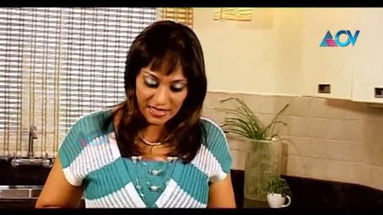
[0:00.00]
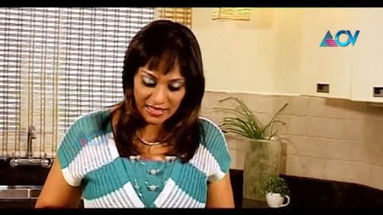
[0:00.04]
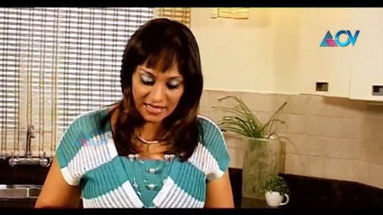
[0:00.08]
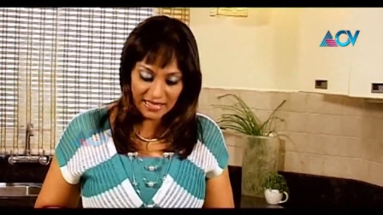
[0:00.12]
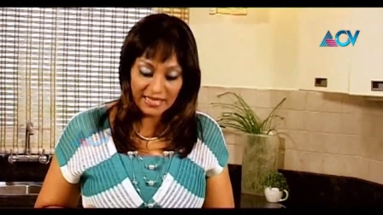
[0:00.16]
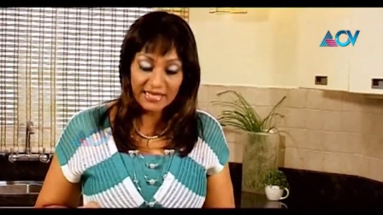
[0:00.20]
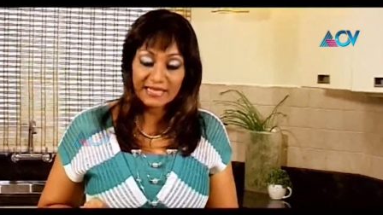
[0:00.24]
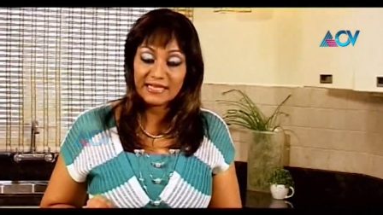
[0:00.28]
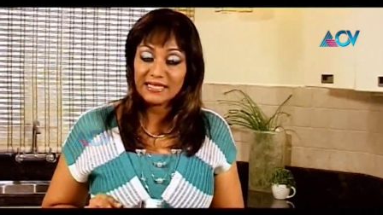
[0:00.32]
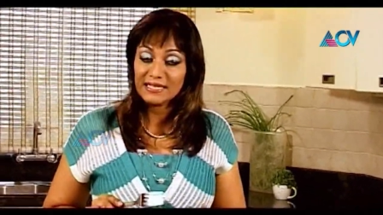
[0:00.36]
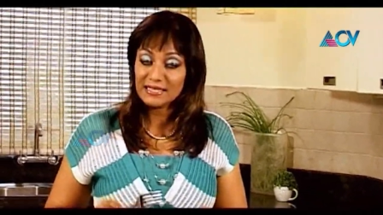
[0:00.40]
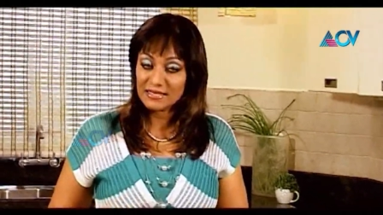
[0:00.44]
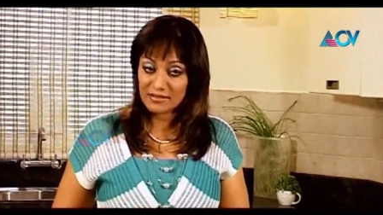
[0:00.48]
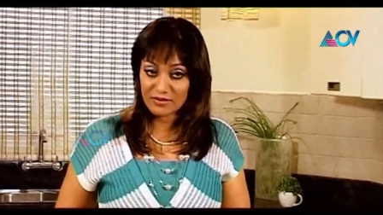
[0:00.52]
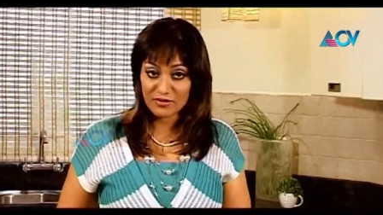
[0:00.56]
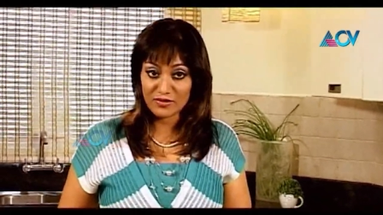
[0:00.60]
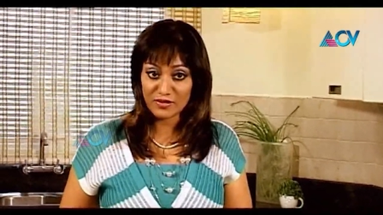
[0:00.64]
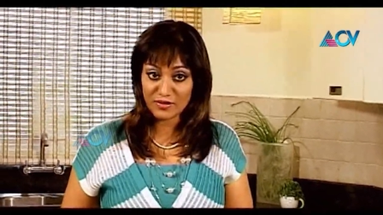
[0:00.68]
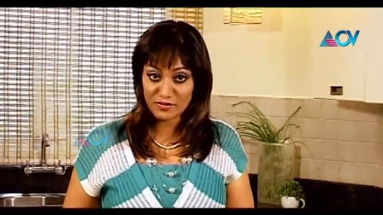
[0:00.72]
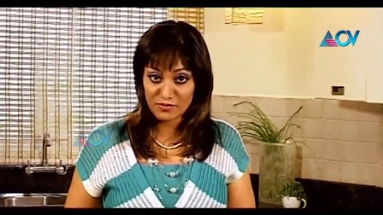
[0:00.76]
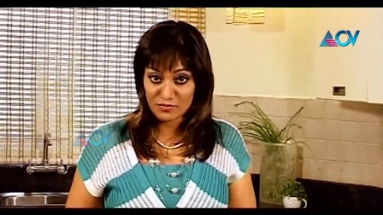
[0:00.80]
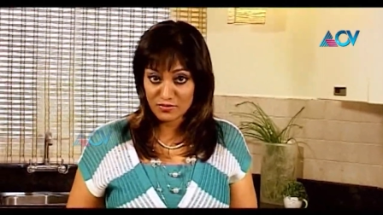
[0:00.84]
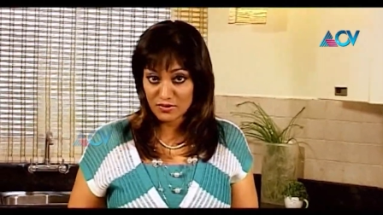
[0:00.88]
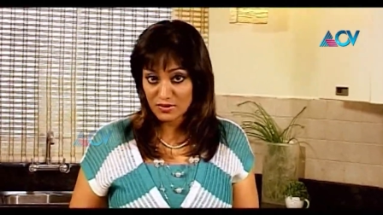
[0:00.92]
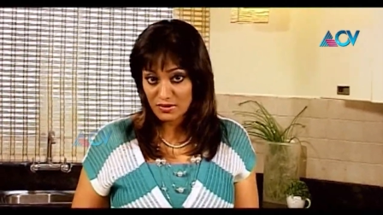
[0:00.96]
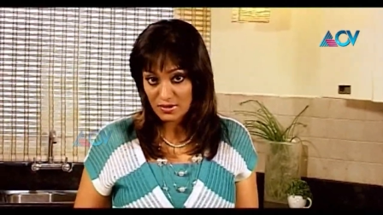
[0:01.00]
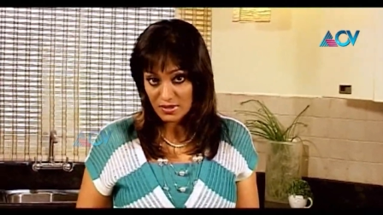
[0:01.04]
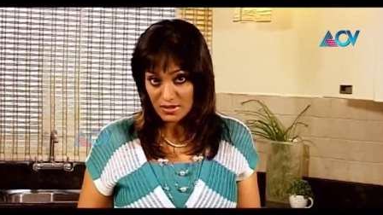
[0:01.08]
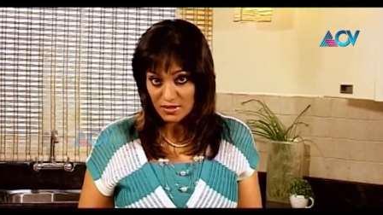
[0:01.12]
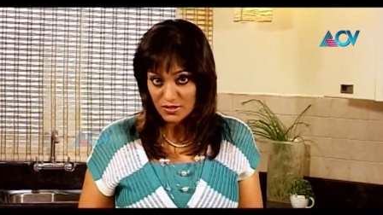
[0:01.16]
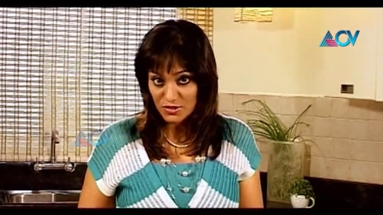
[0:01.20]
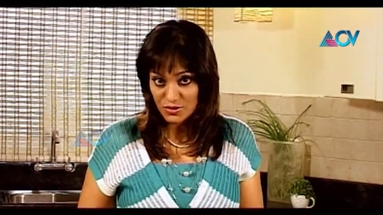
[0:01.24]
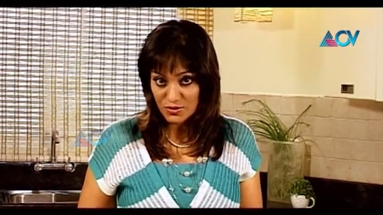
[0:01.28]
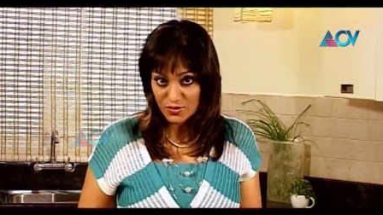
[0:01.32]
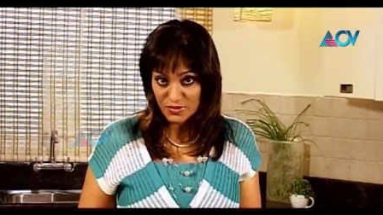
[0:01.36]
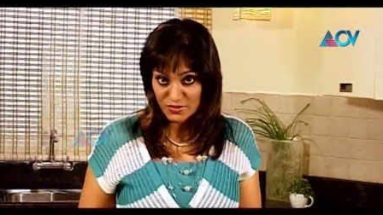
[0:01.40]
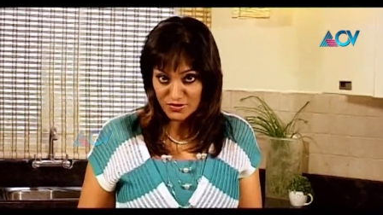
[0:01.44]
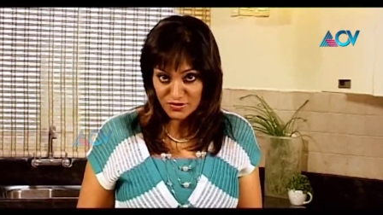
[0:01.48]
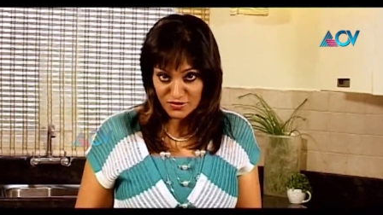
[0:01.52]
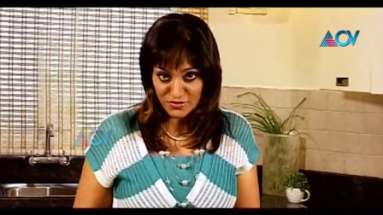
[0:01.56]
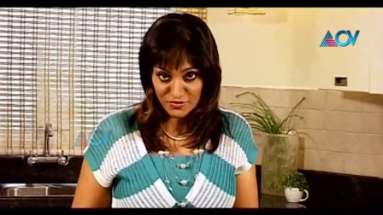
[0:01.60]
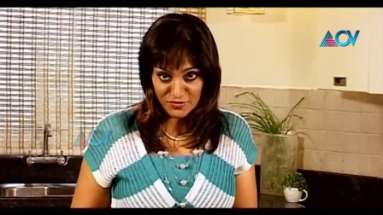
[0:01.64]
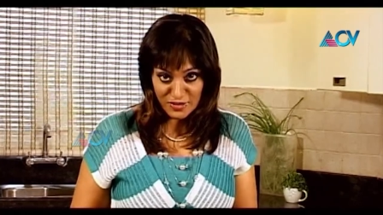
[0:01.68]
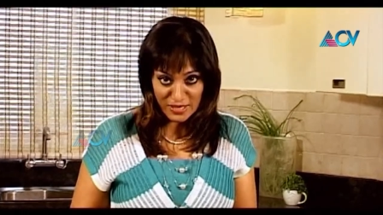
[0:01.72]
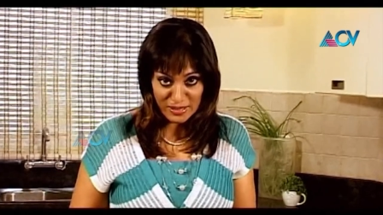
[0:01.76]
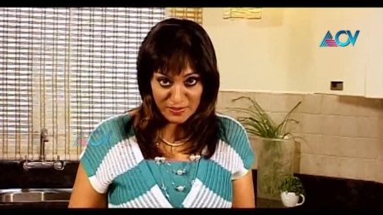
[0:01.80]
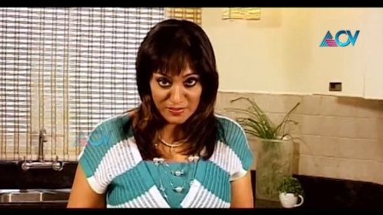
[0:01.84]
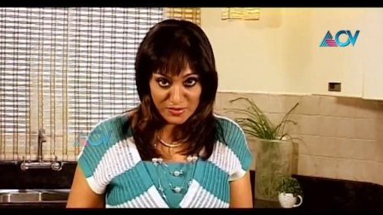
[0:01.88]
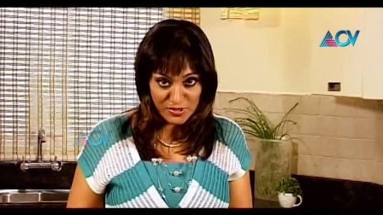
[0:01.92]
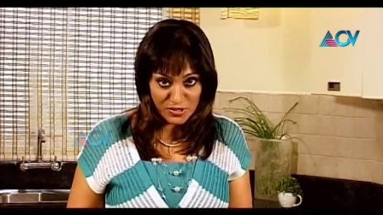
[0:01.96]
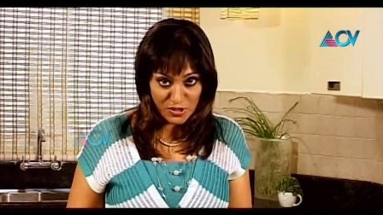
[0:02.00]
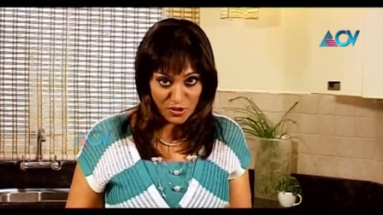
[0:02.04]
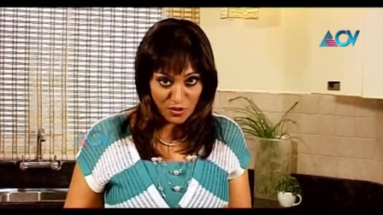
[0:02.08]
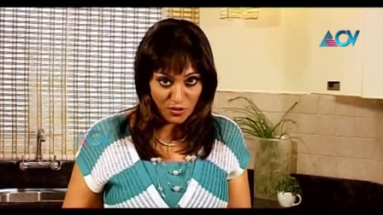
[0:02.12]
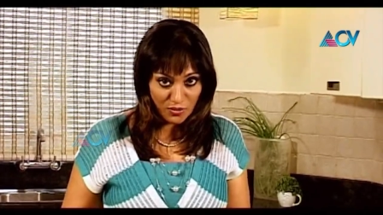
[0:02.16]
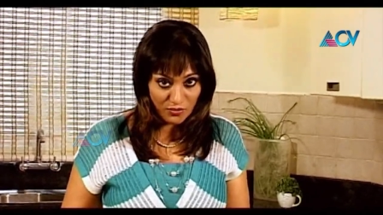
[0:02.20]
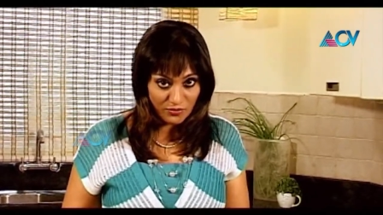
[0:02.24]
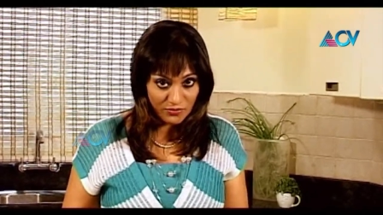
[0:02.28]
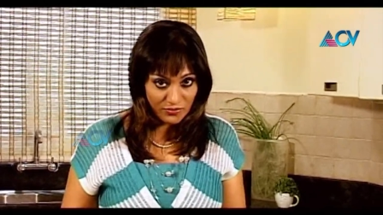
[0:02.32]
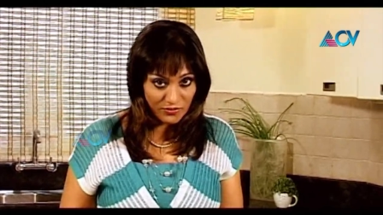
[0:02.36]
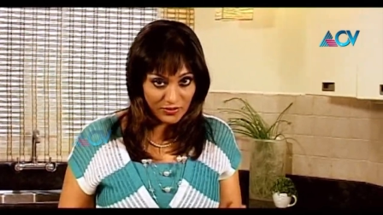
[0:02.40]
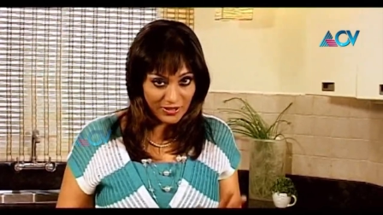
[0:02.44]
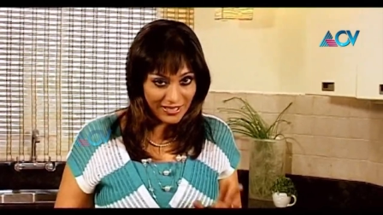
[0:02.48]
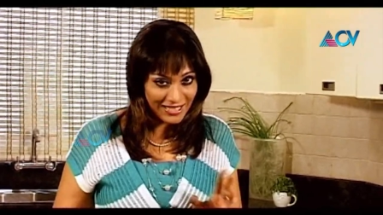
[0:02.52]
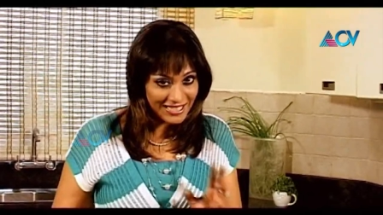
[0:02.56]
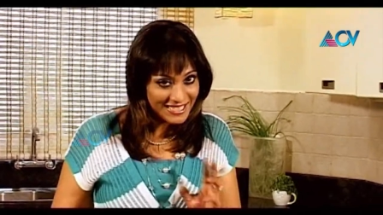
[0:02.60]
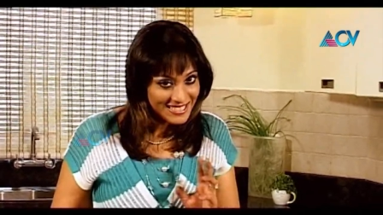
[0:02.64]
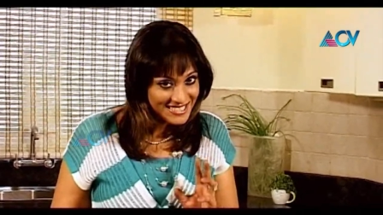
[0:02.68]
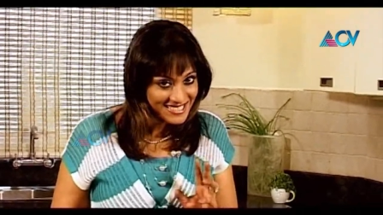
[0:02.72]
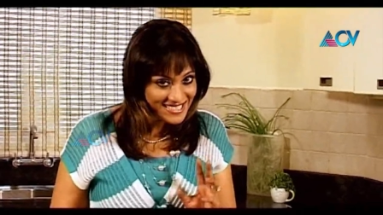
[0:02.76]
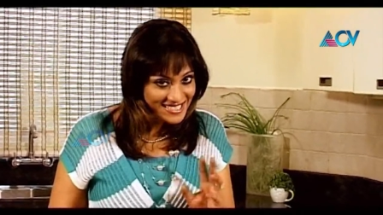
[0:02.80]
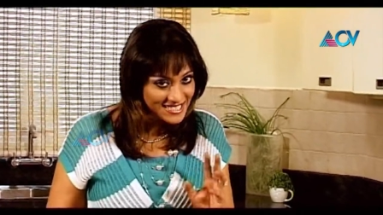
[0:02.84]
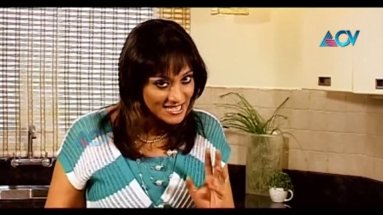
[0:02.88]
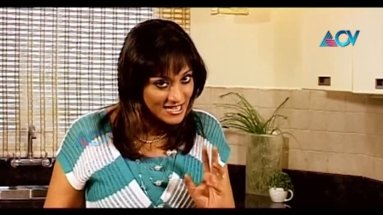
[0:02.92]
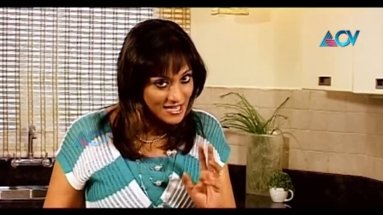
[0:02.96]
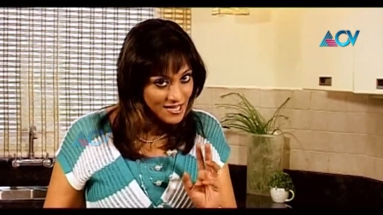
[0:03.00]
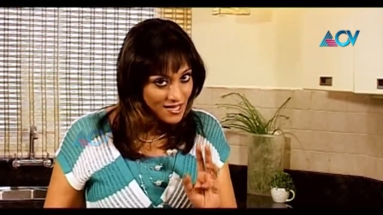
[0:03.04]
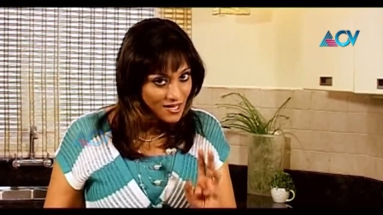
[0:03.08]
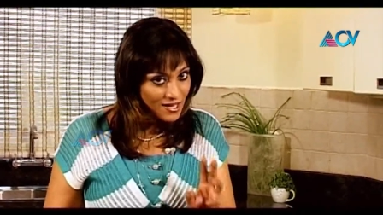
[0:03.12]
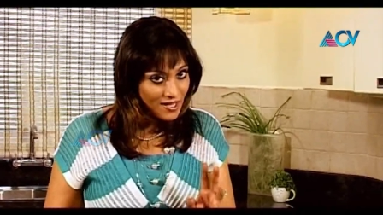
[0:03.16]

I need around uh, 200 grams of nice,